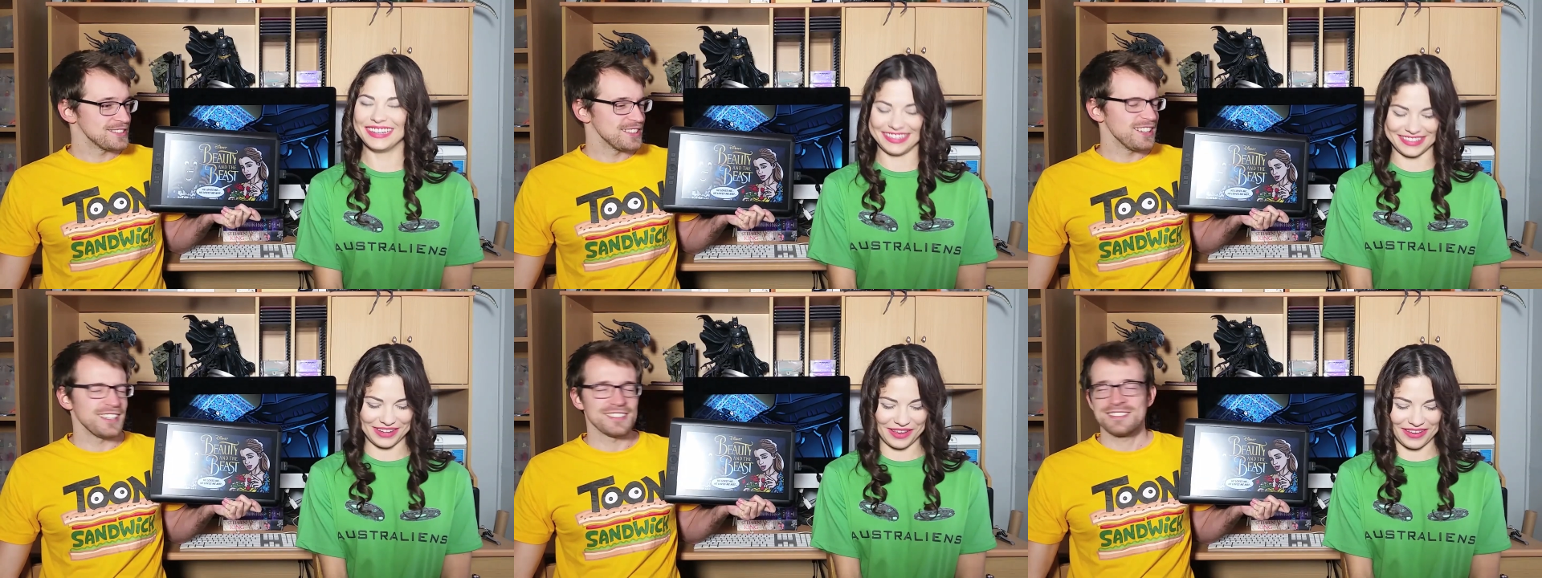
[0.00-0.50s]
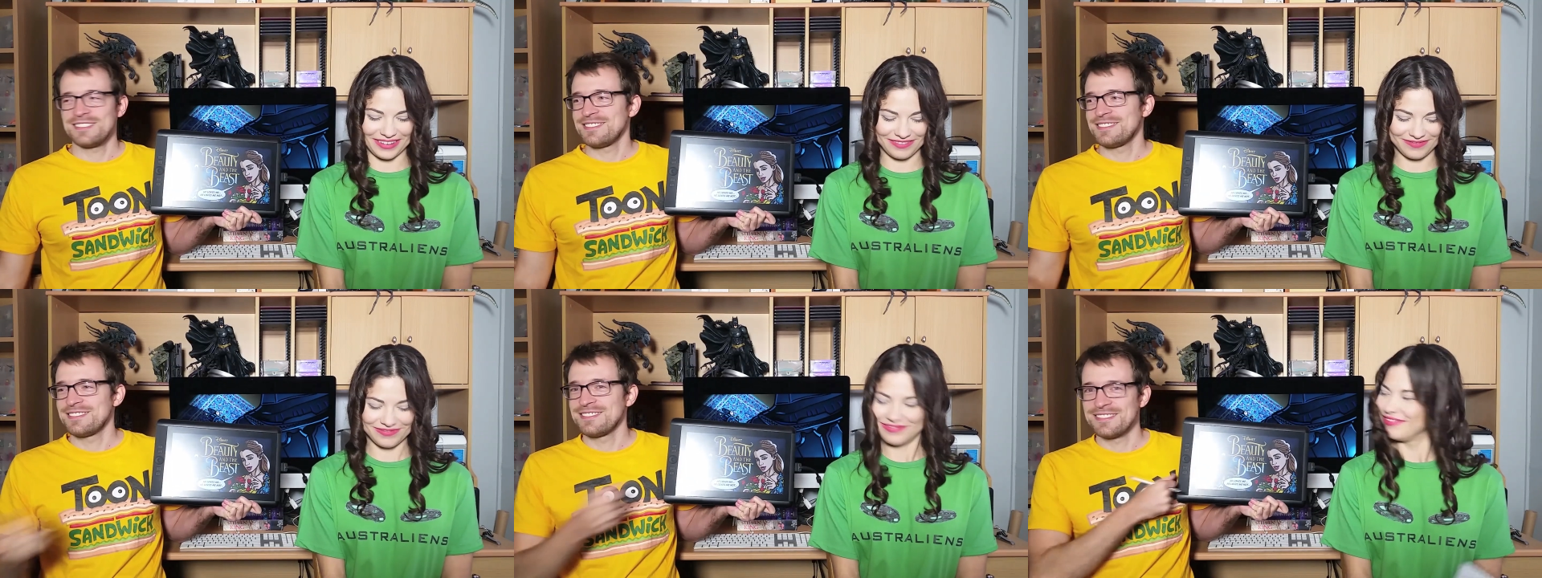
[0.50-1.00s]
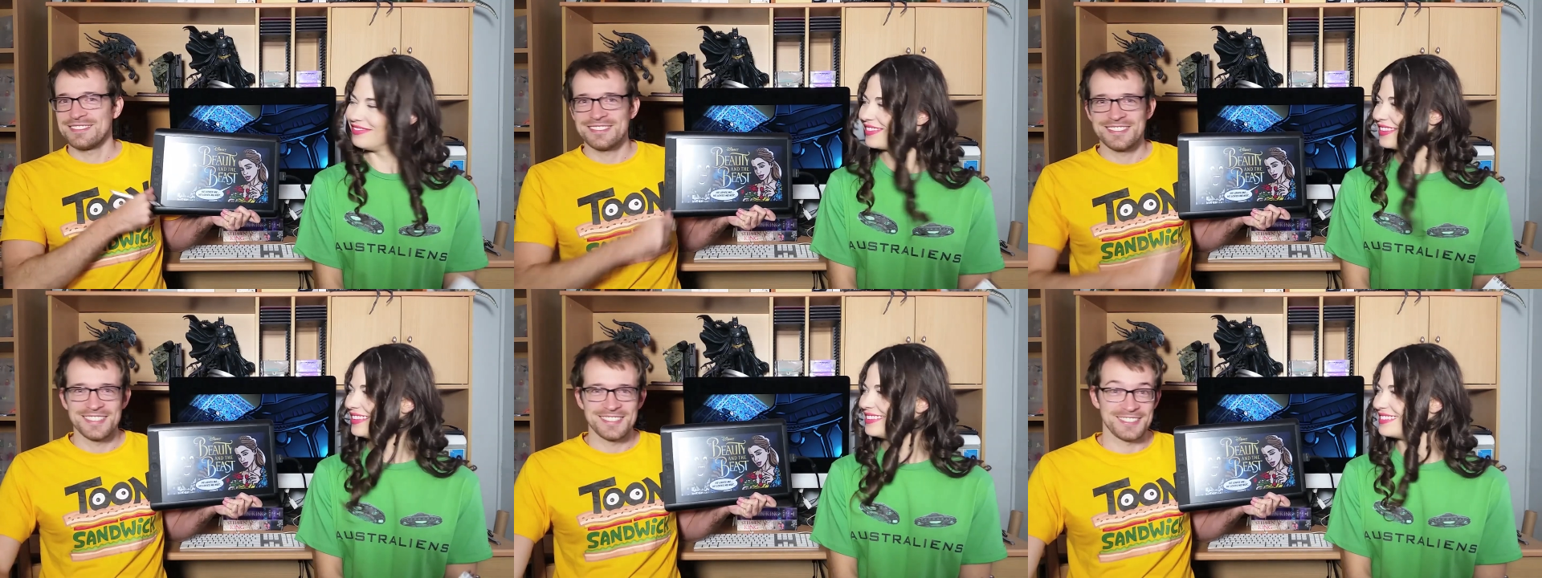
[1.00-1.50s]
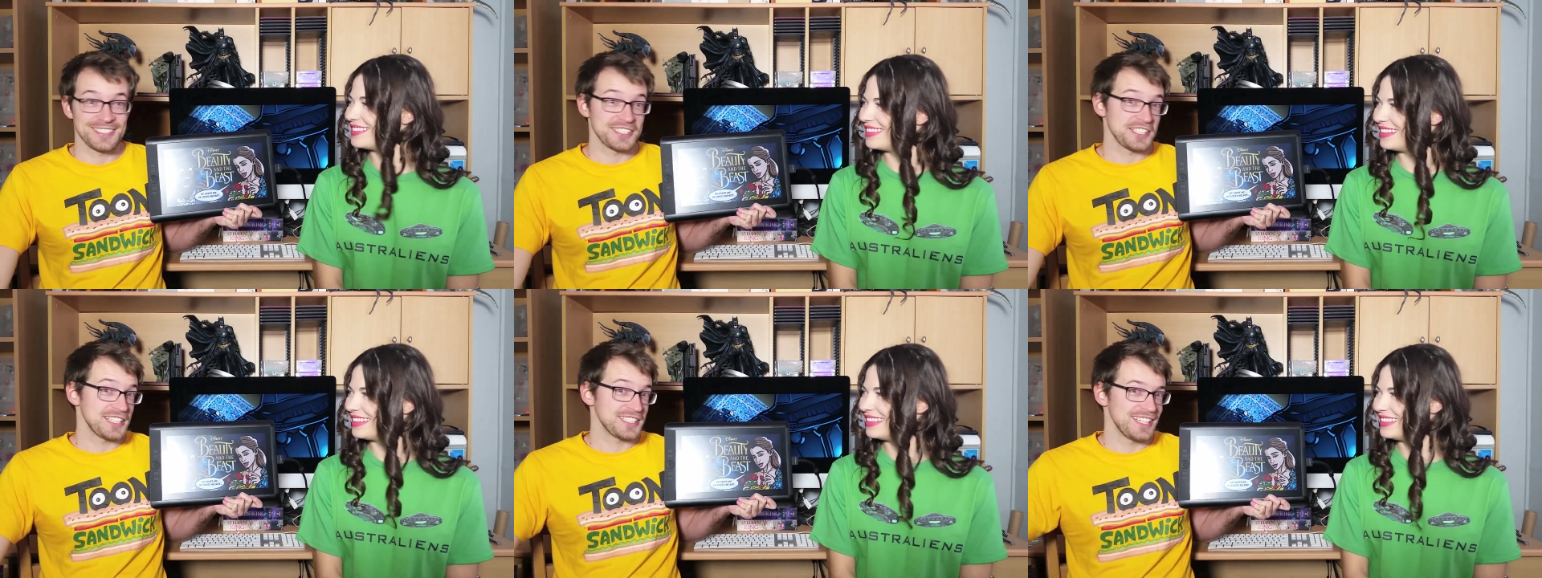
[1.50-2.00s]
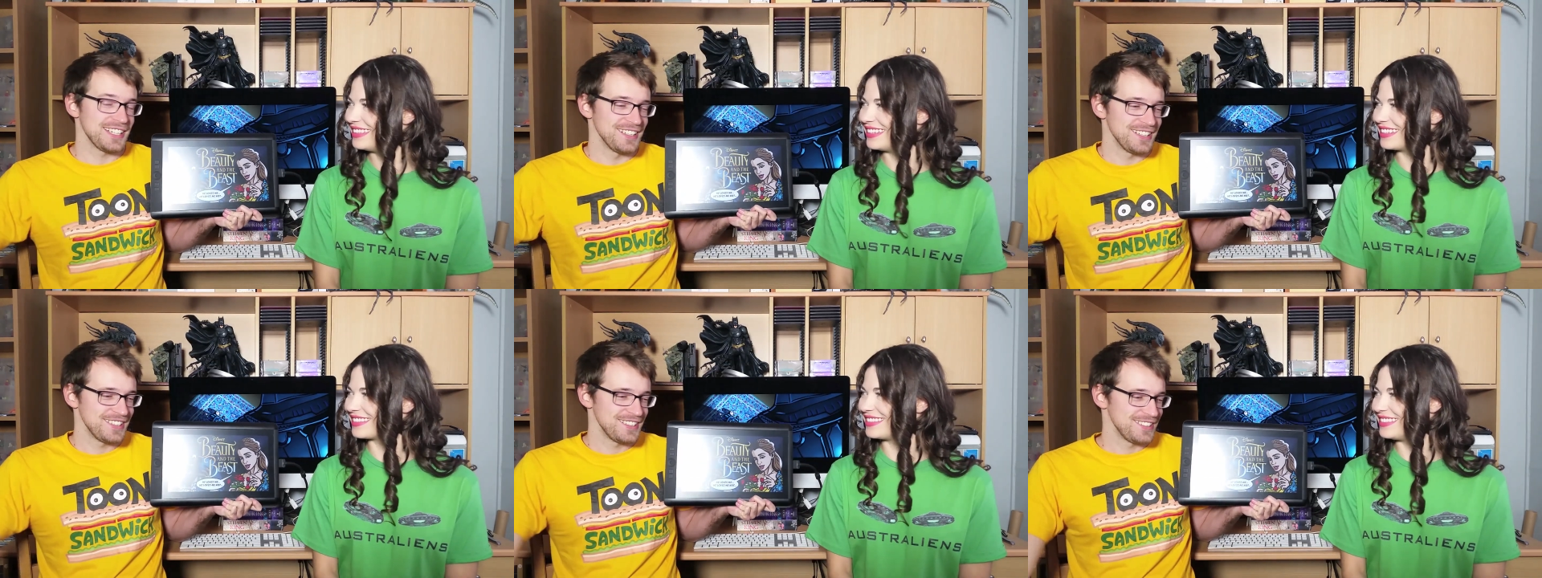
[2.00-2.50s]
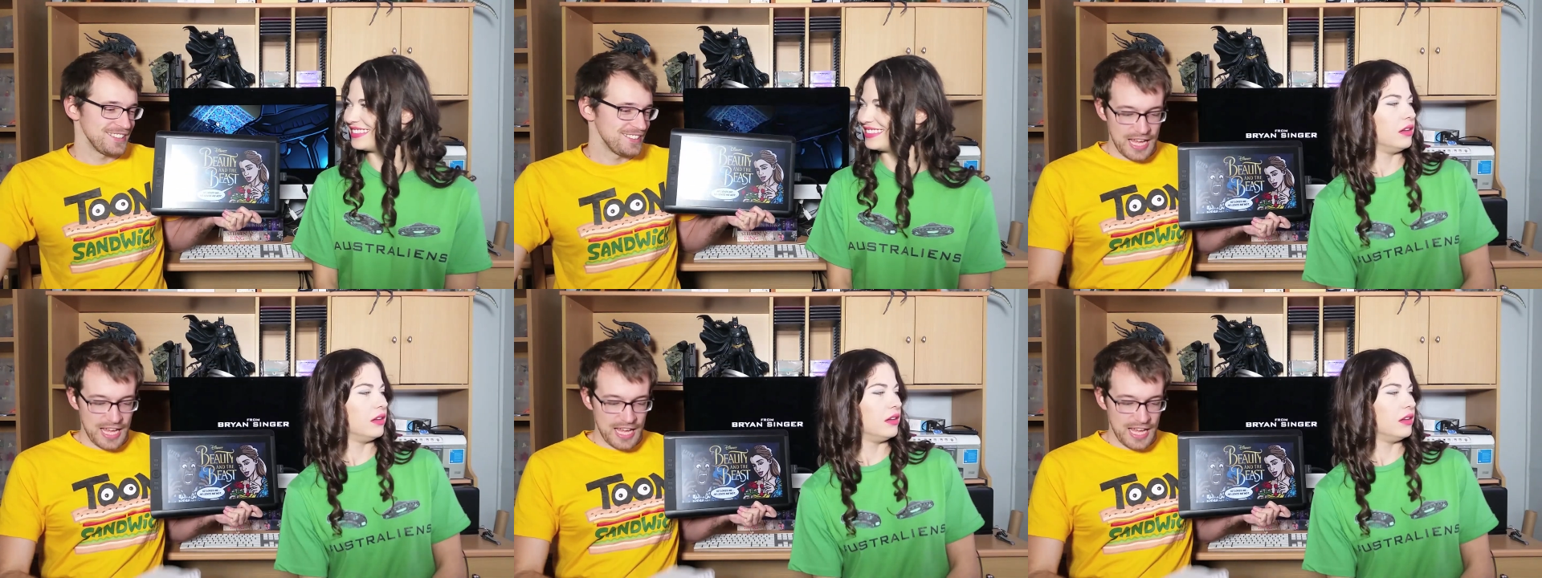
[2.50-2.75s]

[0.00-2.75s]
Speaker 1: Ah. Uh, you gotta change it now. Thanks.